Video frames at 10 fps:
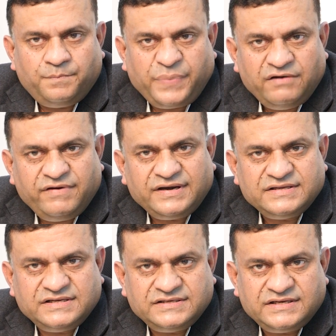pelvic
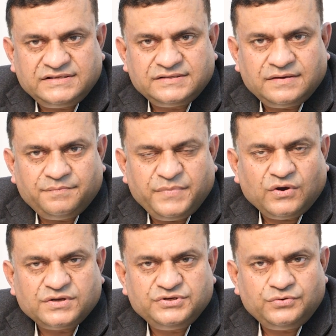diseases,
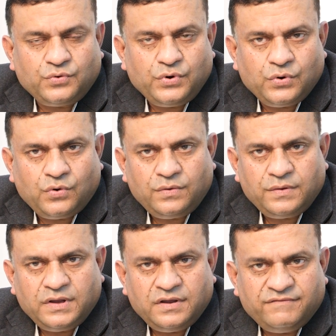because you don't know
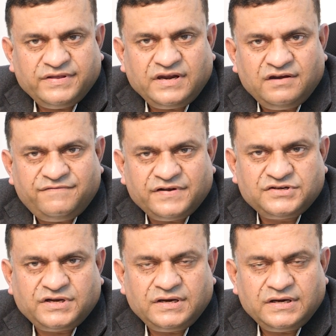whether
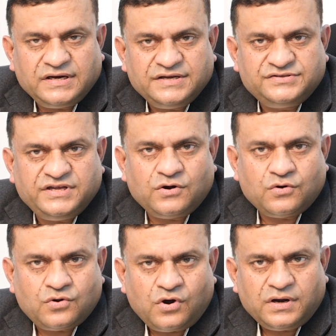infection is there or
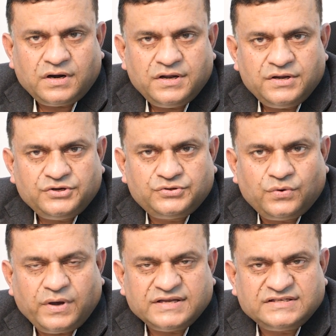not.
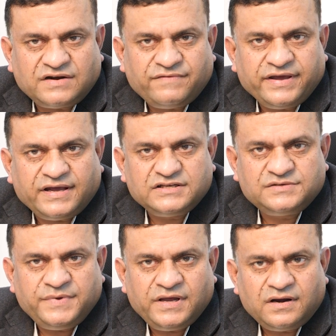So a cervical
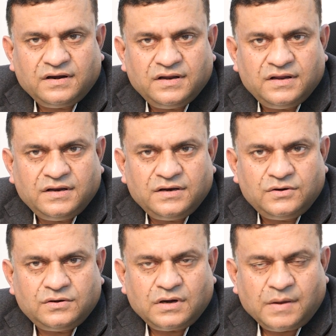smear,
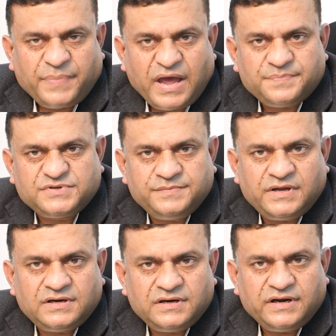a pap
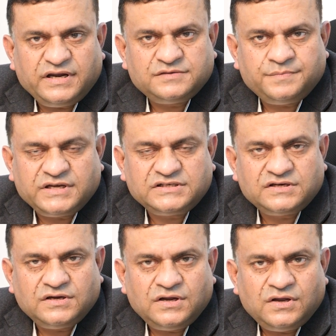smear is must